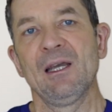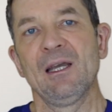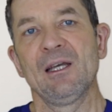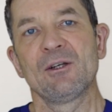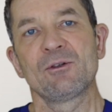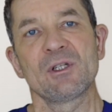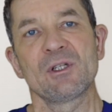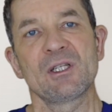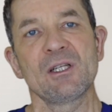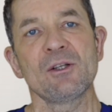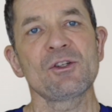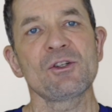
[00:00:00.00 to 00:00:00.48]

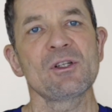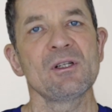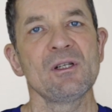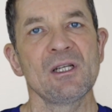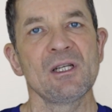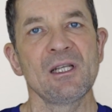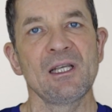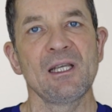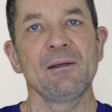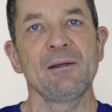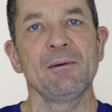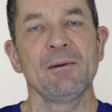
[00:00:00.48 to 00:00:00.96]

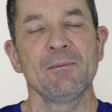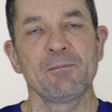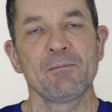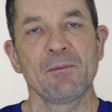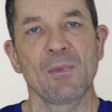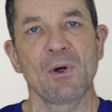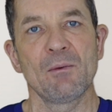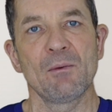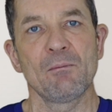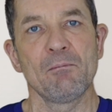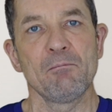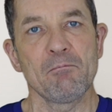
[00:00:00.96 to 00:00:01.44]
Traditionally,
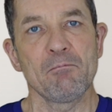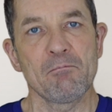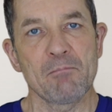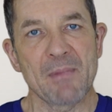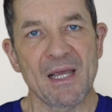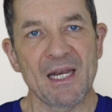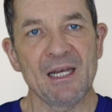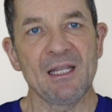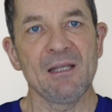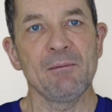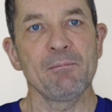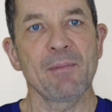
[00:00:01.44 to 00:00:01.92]

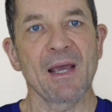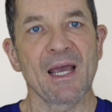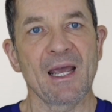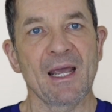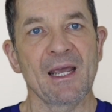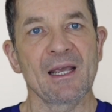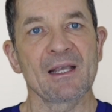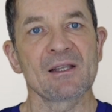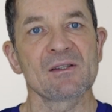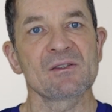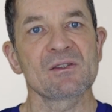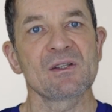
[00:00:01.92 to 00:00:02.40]
many
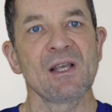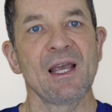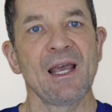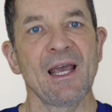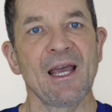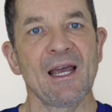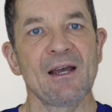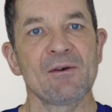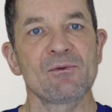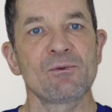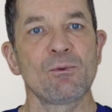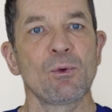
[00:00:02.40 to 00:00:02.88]
banks
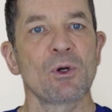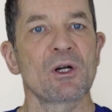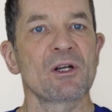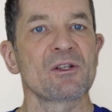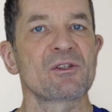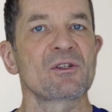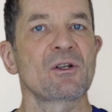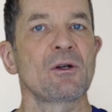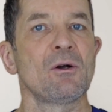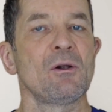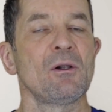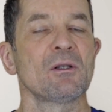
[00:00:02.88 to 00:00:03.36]
have what is
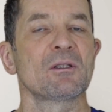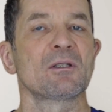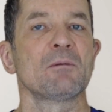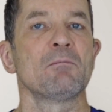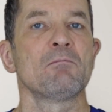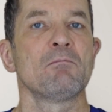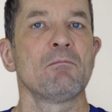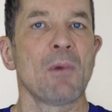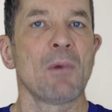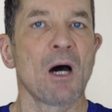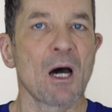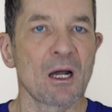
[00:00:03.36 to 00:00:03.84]
called a
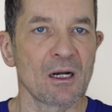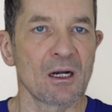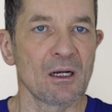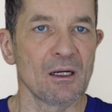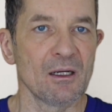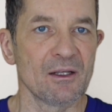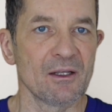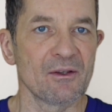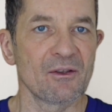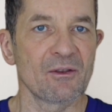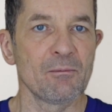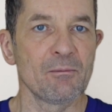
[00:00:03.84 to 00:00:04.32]

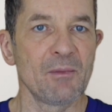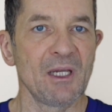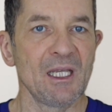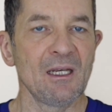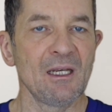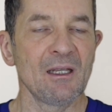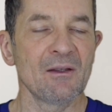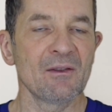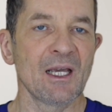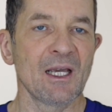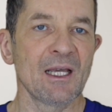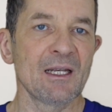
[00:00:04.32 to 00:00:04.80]
monolith,
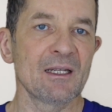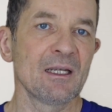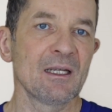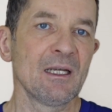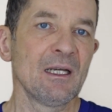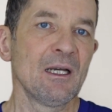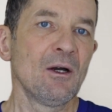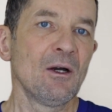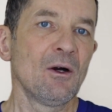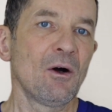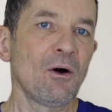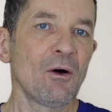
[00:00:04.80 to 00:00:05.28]
meaning that
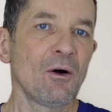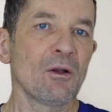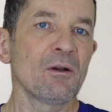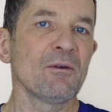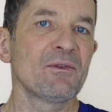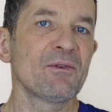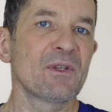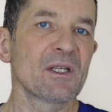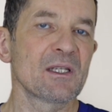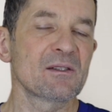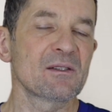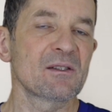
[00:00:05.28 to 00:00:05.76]
all
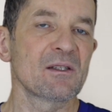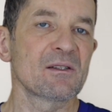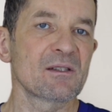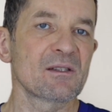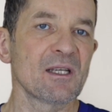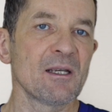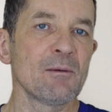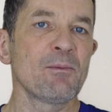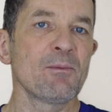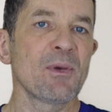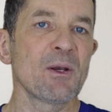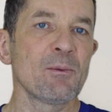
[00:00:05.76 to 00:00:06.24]
of this is
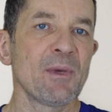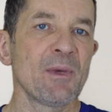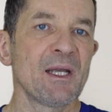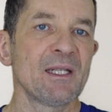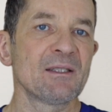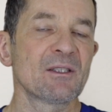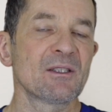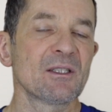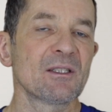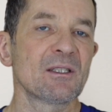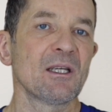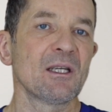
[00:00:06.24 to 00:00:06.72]

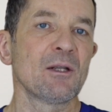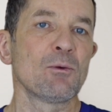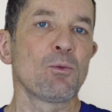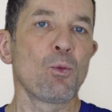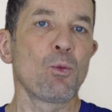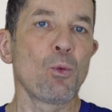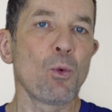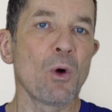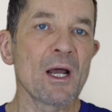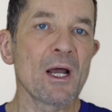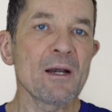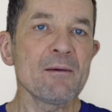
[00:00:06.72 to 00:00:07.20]
implemented
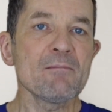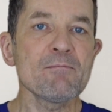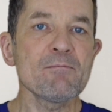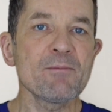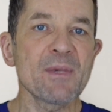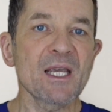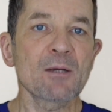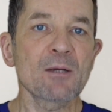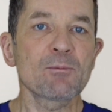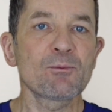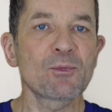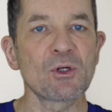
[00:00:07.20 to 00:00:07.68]
in one
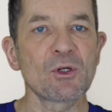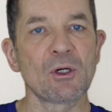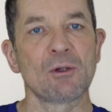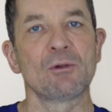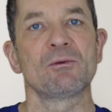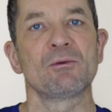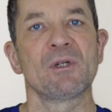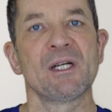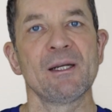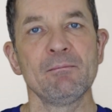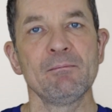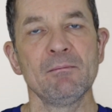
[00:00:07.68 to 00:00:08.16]
big
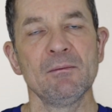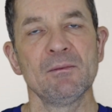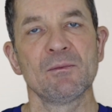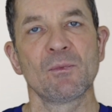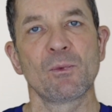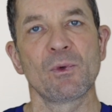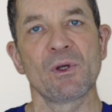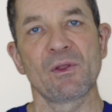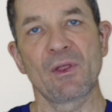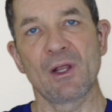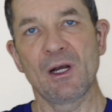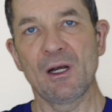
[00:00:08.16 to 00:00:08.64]
program
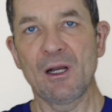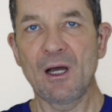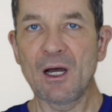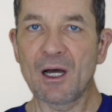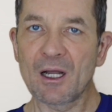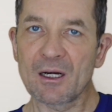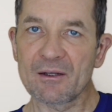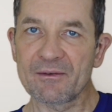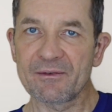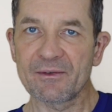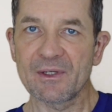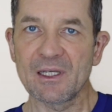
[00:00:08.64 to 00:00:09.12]
with a lot
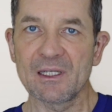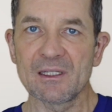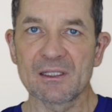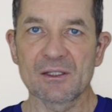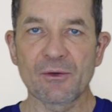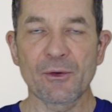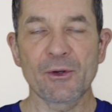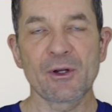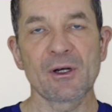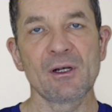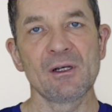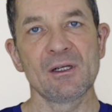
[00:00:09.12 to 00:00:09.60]
of
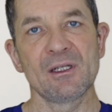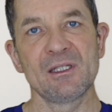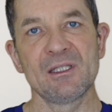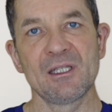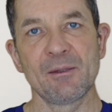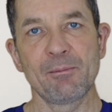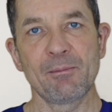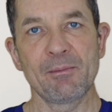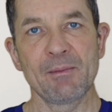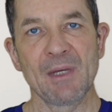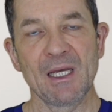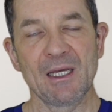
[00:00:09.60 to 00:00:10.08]
internal
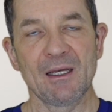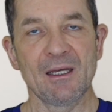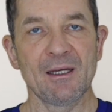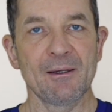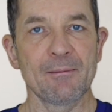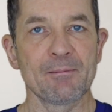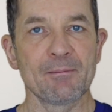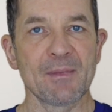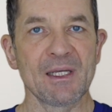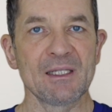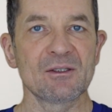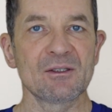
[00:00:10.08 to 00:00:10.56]

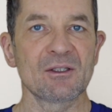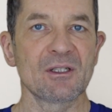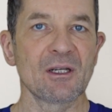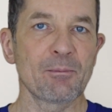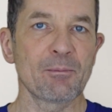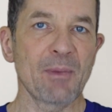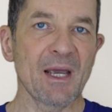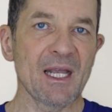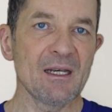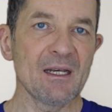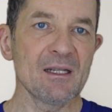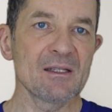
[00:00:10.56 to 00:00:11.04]

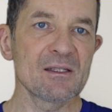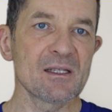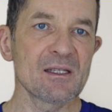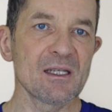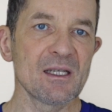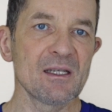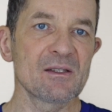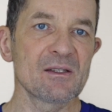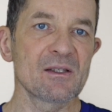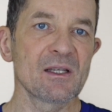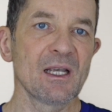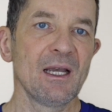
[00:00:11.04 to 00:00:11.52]

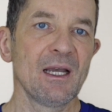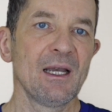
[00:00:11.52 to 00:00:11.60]
interdependencies.